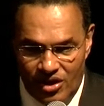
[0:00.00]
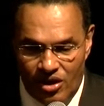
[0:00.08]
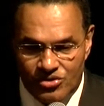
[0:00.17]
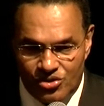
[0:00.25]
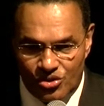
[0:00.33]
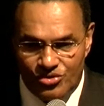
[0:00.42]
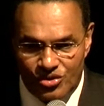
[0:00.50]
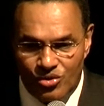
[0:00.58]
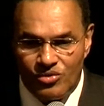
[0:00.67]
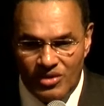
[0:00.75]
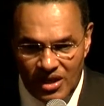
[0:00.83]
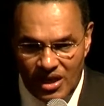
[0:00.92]
There are children
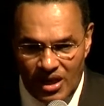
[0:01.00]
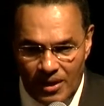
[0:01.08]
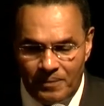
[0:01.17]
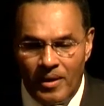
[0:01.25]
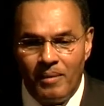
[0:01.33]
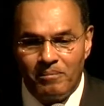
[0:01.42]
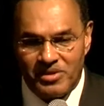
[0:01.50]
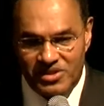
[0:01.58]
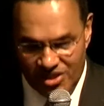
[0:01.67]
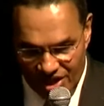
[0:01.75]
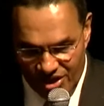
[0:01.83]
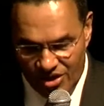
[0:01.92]
who need
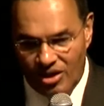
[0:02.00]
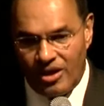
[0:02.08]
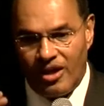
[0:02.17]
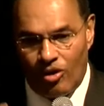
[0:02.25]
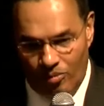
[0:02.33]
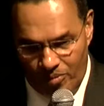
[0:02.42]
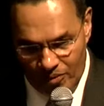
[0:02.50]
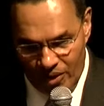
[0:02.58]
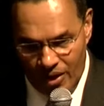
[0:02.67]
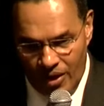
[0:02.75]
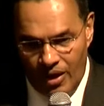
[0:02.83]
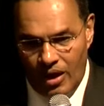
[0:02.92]
particular help.
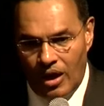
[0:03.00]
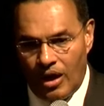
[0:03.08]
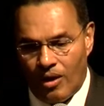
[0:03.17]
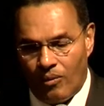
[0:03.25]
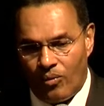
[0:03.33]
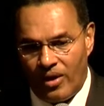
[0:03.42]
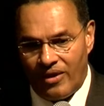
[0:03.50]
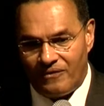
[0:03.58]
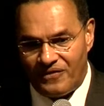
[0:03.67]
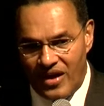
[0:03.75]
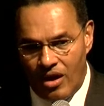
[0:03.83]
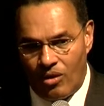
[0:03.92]
Uh, we have
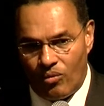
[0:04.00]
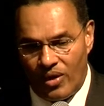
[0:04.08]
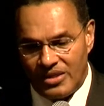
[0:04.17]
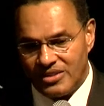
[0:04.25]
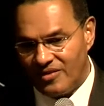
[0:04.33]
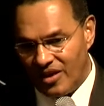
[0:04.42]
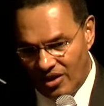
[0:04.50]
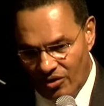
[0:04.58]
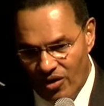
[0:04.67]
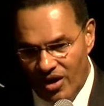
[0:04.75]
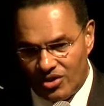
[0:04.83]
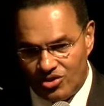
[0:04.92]
found ways of
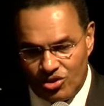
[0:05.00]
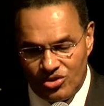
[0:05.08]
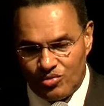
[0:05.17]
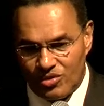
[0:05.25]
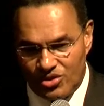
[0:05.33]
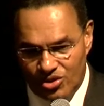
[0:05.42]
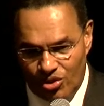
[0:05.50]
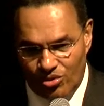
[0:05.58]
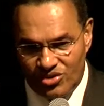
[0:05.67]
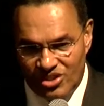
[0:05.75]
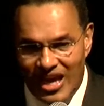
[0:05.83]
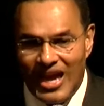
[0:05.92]
integrating children with
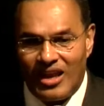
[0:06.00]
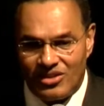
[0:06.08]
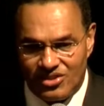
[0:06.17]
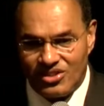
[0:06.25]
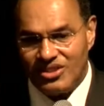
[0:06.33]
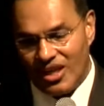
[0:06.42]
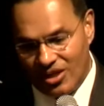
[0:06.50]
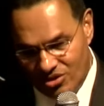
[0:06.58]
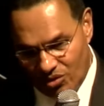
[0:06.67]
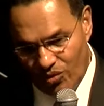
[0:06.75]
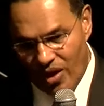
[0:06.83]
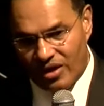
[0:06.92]
certain challenges
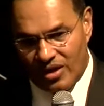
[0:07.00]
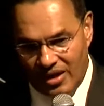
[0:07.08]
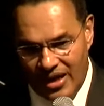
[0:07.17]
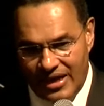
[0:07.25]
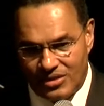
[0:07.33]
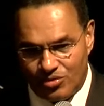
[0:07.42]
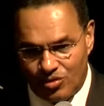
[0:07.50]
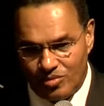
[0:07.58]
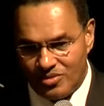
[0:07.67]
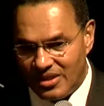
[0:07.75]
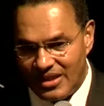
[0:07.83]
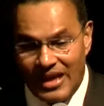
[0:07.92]
into regular
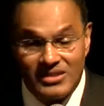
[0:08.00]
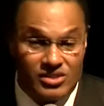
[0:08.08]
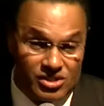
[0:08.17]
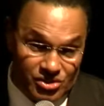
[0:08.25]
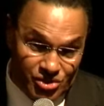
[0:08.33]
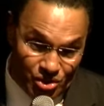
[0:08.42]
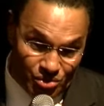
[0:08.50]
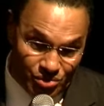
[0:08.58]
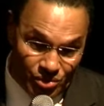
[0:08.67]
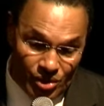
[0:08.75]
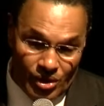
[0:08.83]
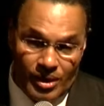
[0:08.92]
classrooms, and that's good
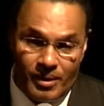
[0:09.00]
too.